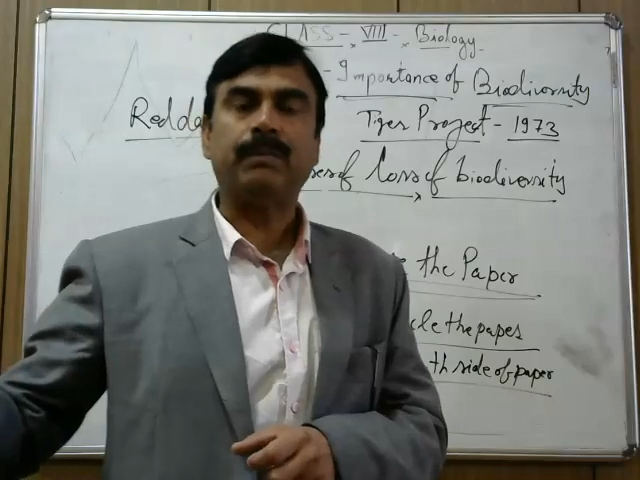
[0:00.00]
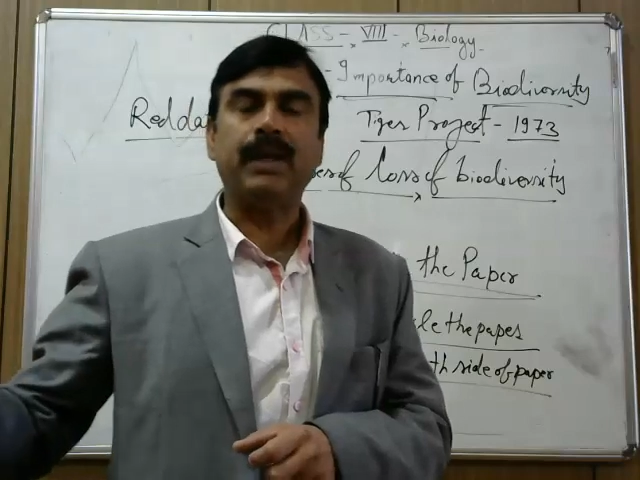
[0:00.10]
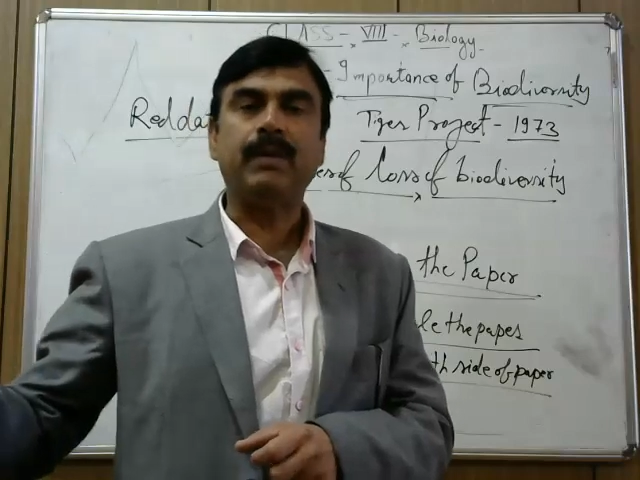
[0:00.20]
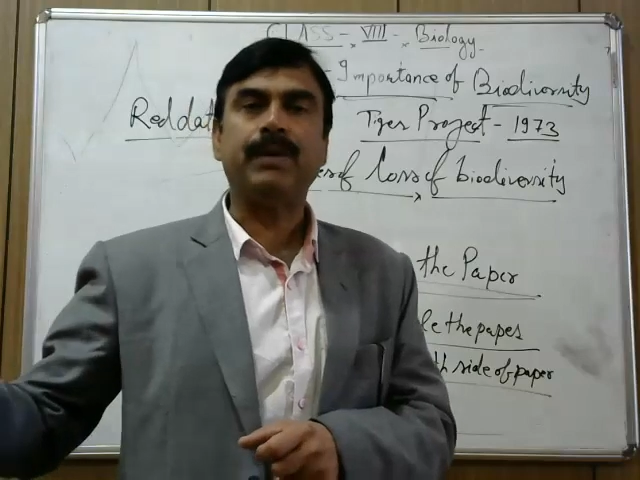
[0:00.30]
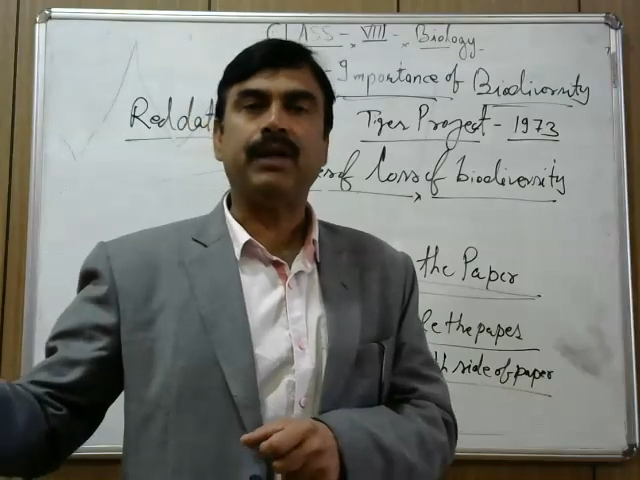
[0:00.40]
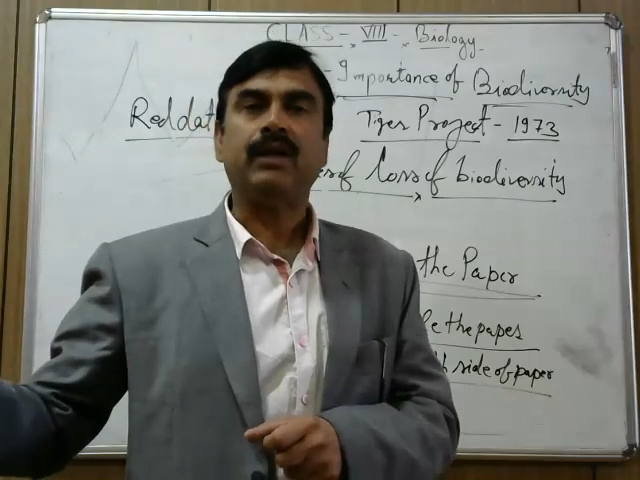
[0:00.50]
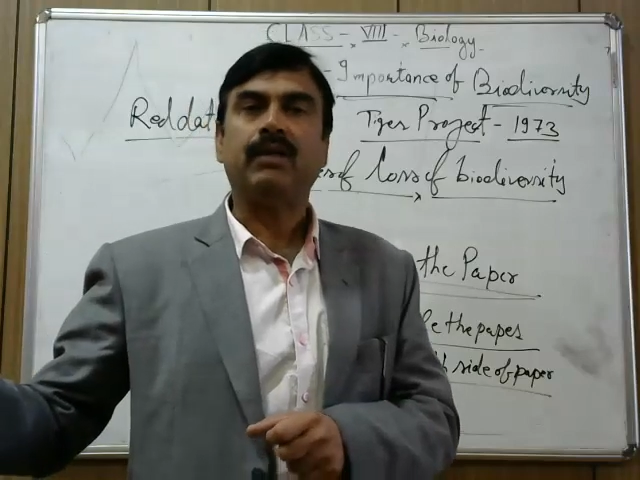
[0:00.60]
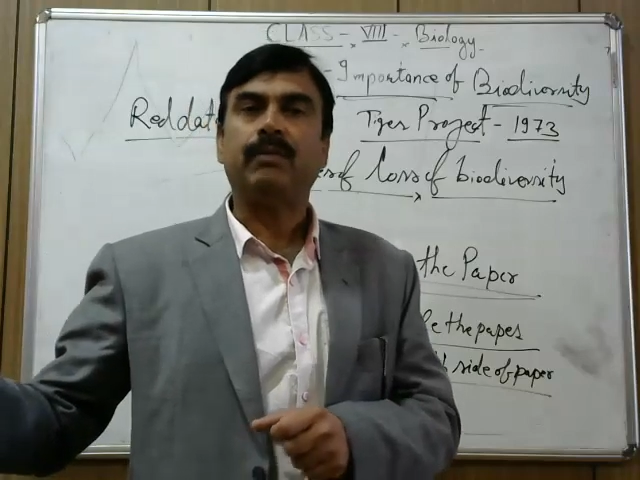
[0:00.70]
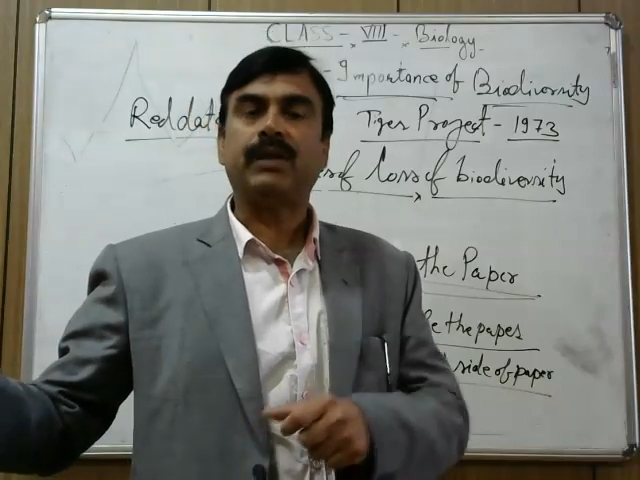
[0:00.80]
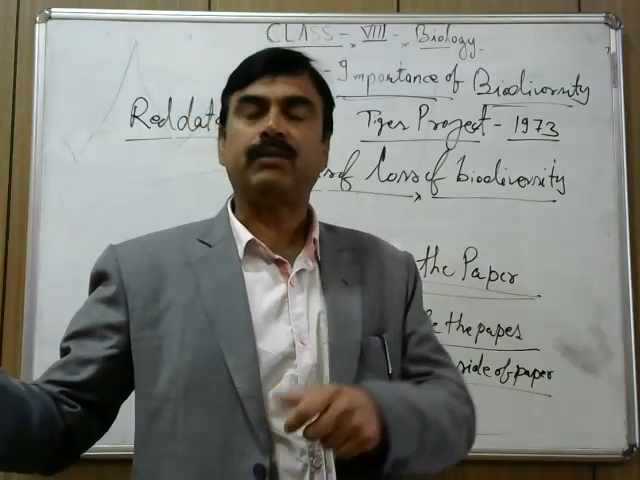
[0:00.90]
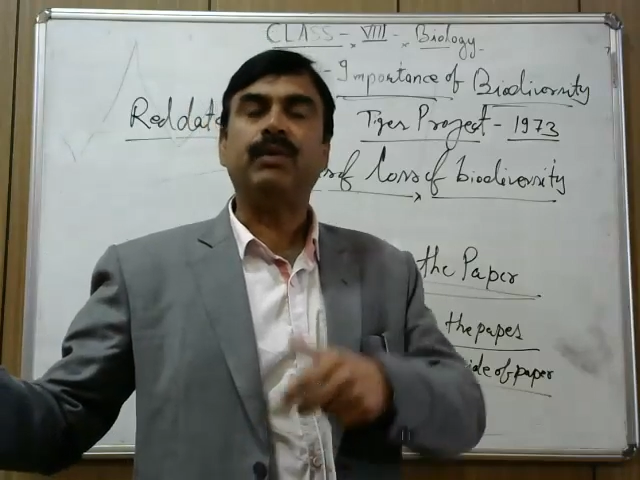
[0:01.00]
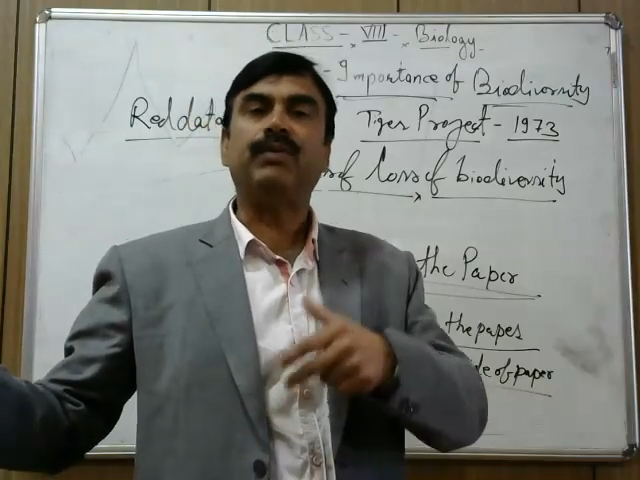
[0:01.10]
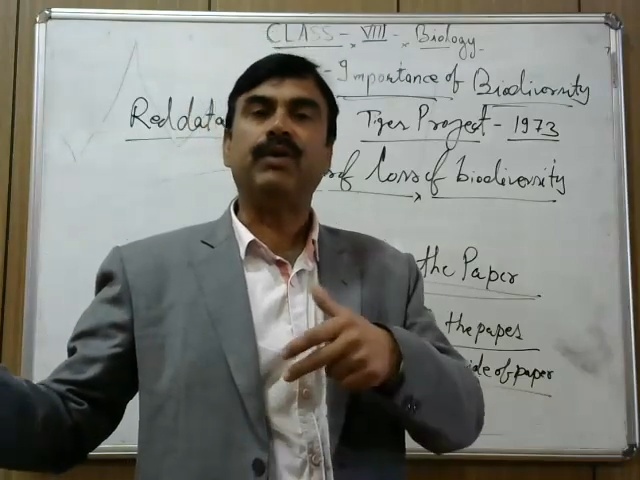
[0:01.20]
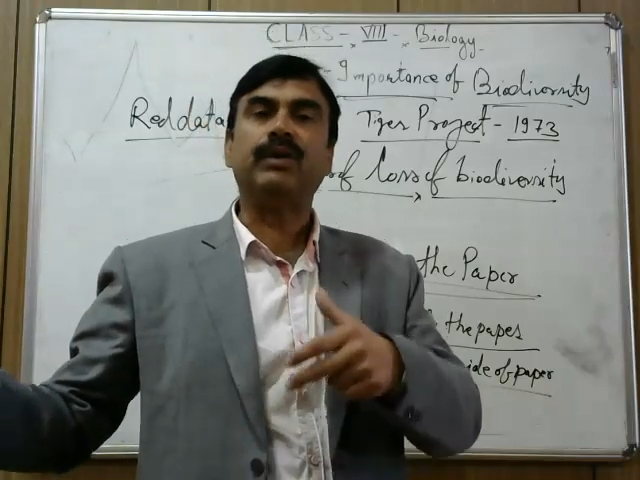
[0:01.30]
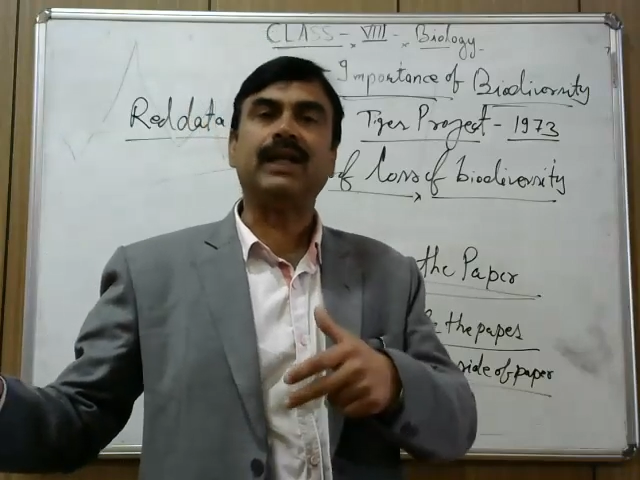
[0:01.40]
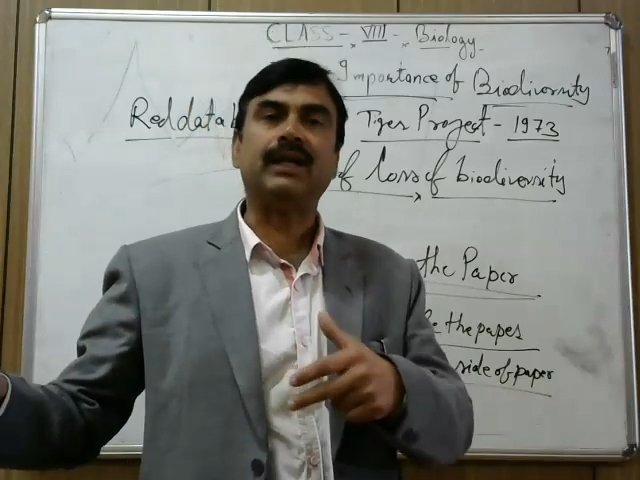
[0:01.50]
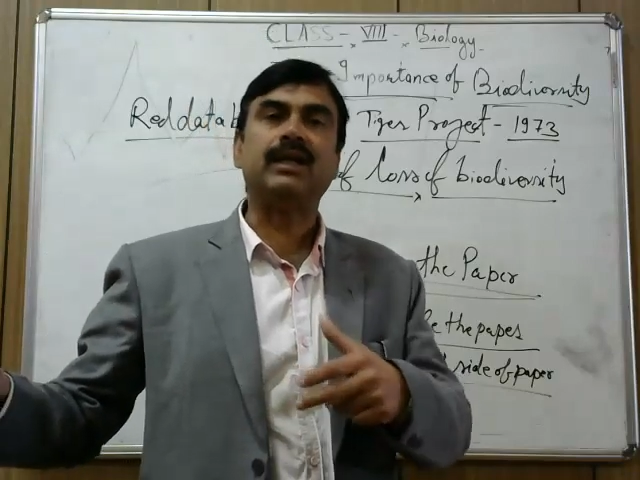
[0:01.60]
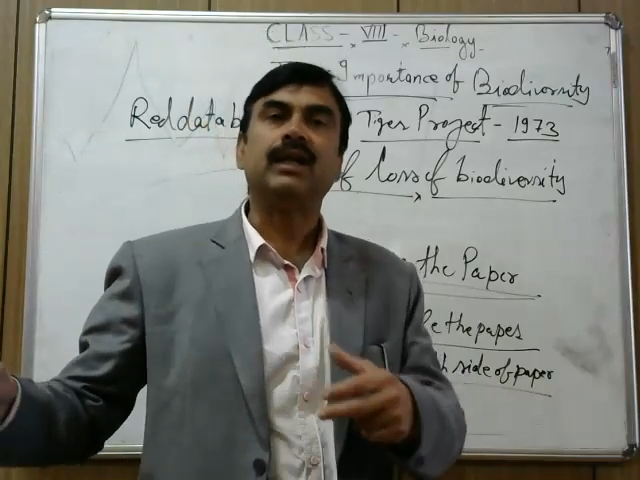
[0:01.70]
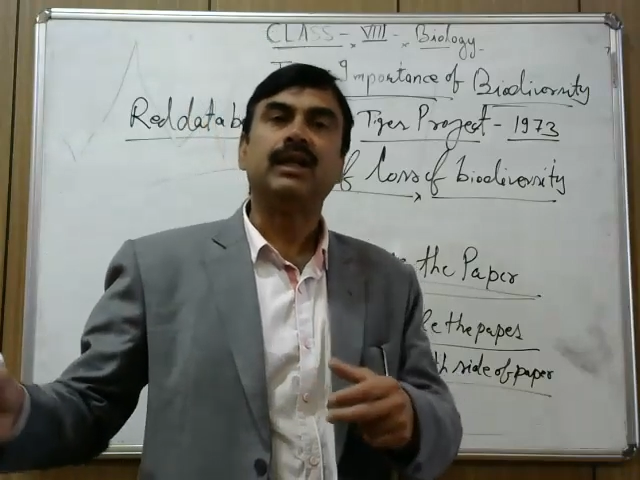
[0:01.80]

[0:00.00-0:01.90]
paper, but before that